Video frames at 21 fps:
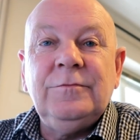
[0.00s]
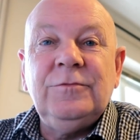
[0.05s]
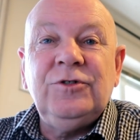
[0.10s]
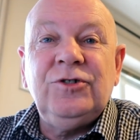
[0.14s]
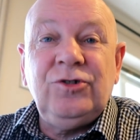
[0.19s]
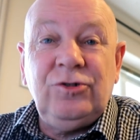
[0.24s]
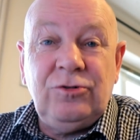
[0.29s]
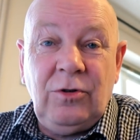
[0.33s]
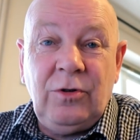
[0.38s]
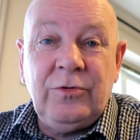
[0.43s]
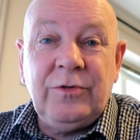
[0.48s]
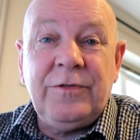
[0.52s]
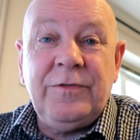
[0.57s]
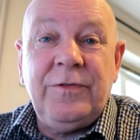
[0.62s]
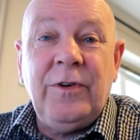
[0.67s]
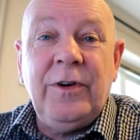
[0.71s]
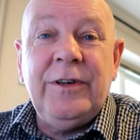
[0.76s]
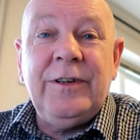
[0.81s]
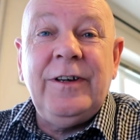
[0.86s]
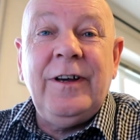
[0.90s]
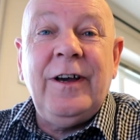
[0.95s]
Struggled to
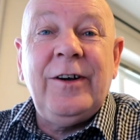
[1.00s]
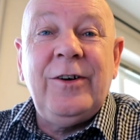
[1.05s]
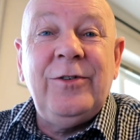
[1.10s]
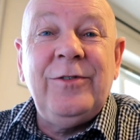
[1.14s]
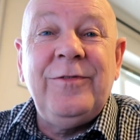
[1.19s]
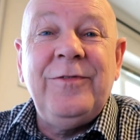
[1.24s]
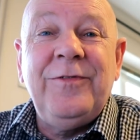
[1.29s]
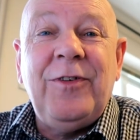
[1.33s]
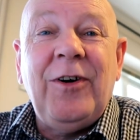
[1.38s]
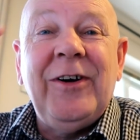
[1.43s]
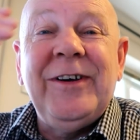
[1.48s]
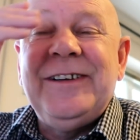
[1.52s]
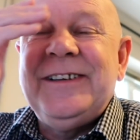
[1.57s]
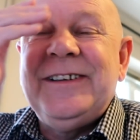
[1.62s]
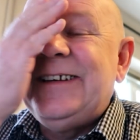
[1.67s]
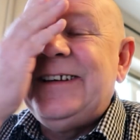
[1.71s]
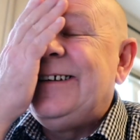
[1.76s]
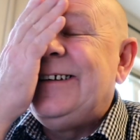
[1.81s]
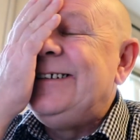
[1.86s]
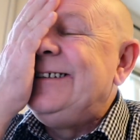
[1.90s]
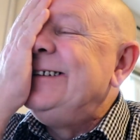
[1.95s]
find it, I couldn't find
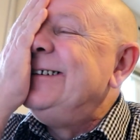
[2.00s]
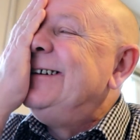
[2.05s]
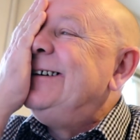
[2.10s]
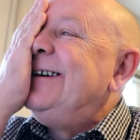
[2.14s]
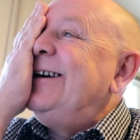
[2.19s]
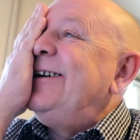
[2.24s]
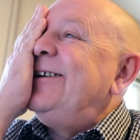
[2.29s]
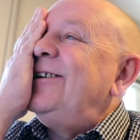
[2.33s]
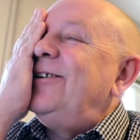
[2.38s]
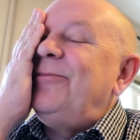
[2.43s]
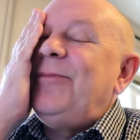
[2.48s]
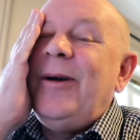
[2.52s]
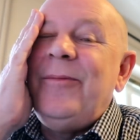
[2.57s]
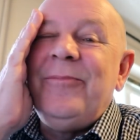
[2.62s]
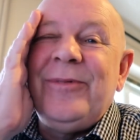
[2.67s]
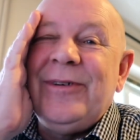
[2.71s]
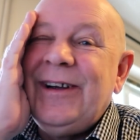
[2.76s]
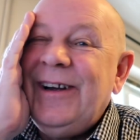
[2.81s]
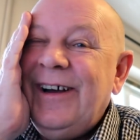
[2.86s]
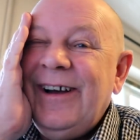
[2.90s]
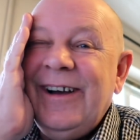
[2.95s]
it. I
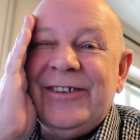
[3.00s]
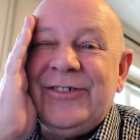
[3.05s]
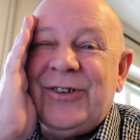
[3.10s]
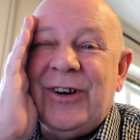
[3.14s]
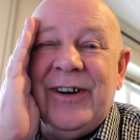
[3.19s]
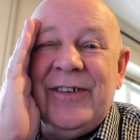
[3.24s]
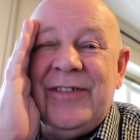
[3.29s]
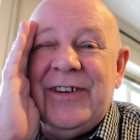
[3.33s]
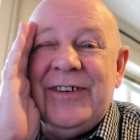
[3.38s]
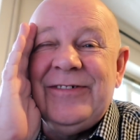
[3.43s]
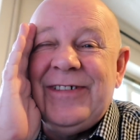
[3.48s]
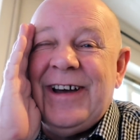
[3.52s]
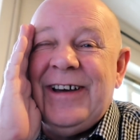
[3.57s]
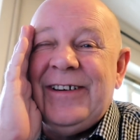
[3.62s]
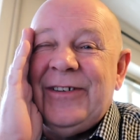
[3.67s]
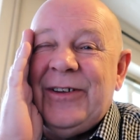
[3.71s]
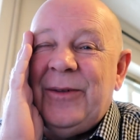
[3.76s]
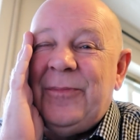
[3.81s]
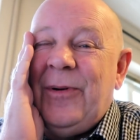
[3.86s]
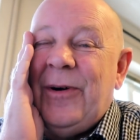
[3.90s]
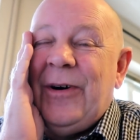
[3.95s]
remember driving around
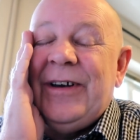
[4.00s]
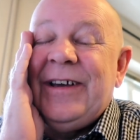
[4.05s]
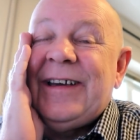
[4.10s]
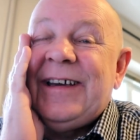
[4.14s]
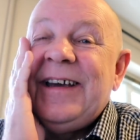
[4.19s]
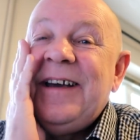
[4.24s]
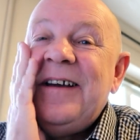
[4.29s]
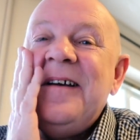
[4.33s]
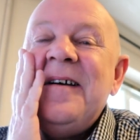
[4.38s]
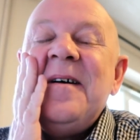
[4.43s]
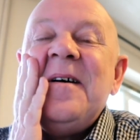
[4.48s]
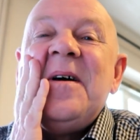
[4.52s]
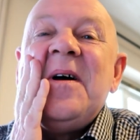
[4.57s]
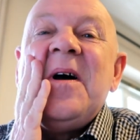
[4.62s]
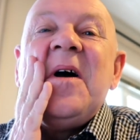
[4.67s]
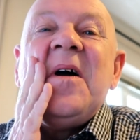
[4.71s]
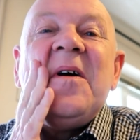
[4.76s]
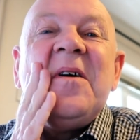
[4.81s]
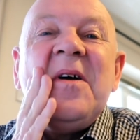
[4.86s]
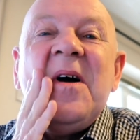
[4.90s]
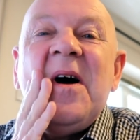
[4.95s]
on the bike,
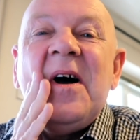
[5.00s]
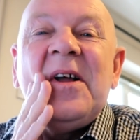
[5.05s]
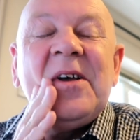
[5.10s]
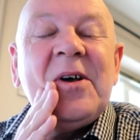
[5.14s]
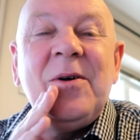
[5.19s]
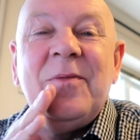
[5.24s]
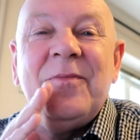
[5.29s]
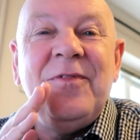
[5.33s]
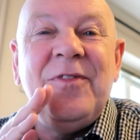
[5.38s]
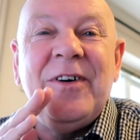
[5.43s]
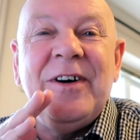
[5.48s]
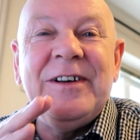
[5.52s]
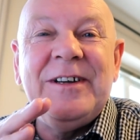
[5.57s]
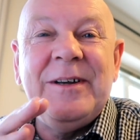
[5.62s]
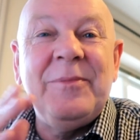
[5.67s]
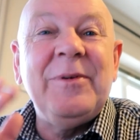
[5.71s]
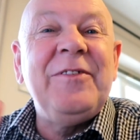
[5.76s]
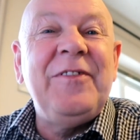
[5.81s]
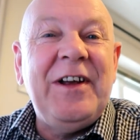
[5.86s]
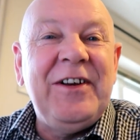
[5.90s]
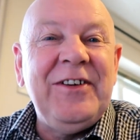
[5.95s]
and I couldn't find it,
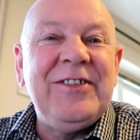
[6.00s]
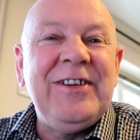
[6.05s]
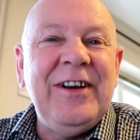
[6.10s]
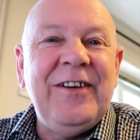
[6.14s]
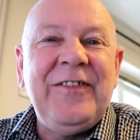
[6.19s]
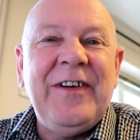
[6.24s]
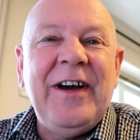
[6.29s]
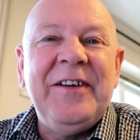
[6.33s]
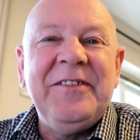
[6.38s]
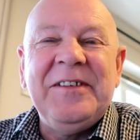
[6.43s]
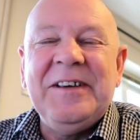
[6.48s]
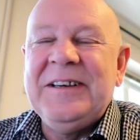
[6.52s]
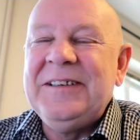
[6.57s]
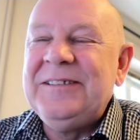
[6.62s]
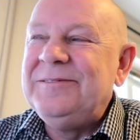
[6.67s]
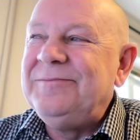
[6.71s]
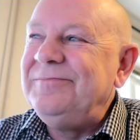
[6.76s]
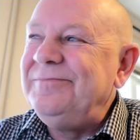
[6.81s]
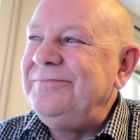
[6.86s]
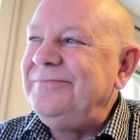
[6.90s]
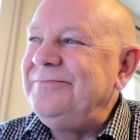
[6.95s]
but eventually I found it.
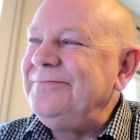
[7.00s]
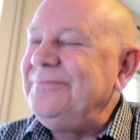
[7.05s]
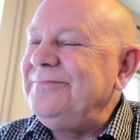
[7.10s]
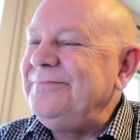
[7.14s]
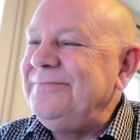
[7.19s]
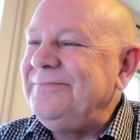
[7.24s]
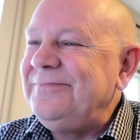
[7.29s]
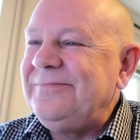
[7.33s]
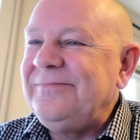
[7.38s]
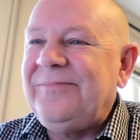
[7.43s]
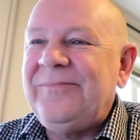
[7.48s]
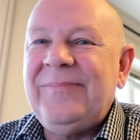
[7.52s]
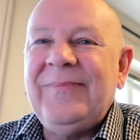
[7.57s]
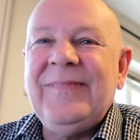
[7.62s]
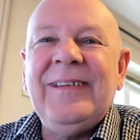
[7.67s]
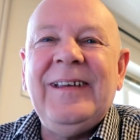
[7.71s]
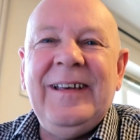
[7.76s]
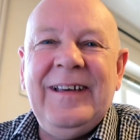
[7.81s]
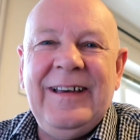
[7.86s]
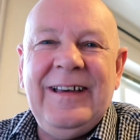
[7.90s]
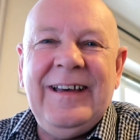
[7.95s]

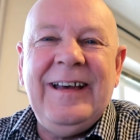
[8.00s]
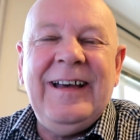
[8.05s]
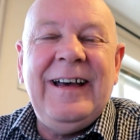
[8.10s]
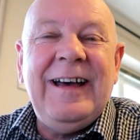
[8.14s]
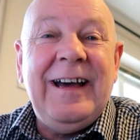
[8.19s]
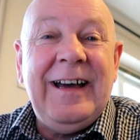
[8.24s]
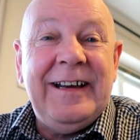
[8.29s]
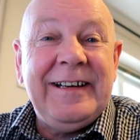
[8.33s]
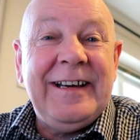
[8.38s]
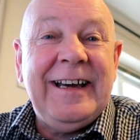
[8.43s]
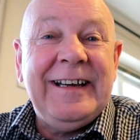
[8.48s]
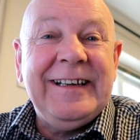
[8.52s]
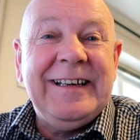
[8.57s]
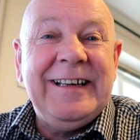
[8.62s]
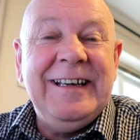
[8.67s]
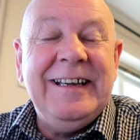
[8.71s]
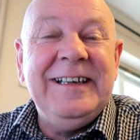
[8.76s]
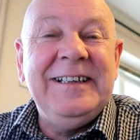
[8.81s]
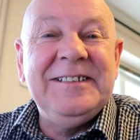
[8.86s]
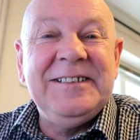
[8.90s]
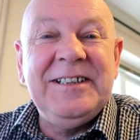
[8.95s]
And I had a
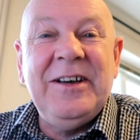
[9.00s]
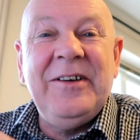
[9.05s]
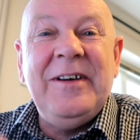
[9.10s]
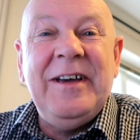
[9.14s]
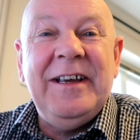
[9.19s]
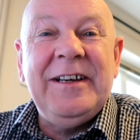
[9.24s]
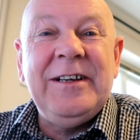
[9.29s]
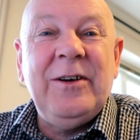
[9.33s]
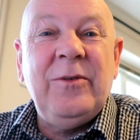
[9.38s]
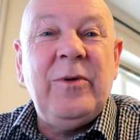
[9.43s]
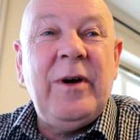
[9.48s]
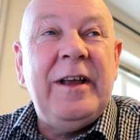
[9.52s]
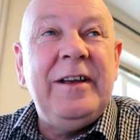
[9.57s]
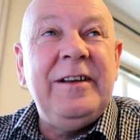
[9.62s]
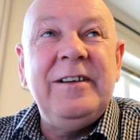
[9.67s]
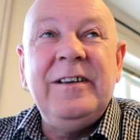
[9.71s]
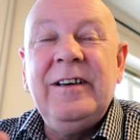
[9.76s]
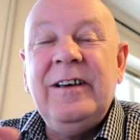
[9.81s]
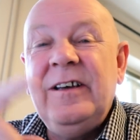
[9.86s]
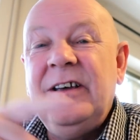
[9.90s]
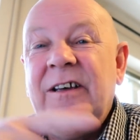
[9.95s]
key, so in I went.
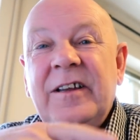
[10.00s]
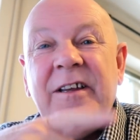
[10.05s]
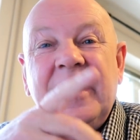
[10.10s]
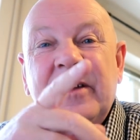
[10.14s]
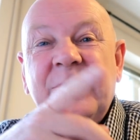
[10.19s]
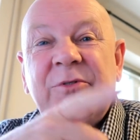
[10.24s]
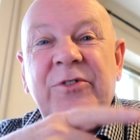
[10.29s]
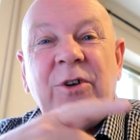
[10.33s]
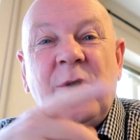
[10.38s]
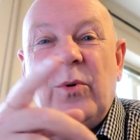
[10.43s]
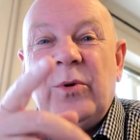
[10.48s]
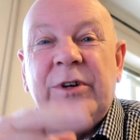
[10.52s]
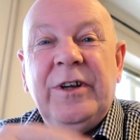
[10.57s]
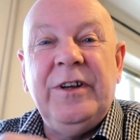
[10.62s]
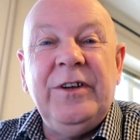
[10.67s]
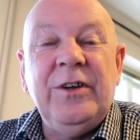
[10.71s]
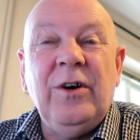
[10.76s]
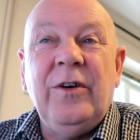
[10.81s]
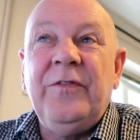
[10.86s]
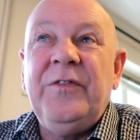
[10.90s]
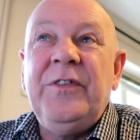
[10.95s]
There was no one in
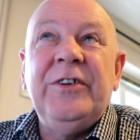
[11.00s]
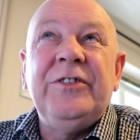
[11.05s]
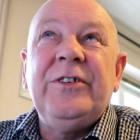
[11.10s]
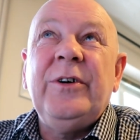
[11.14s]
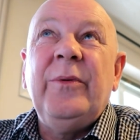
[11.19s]
the office.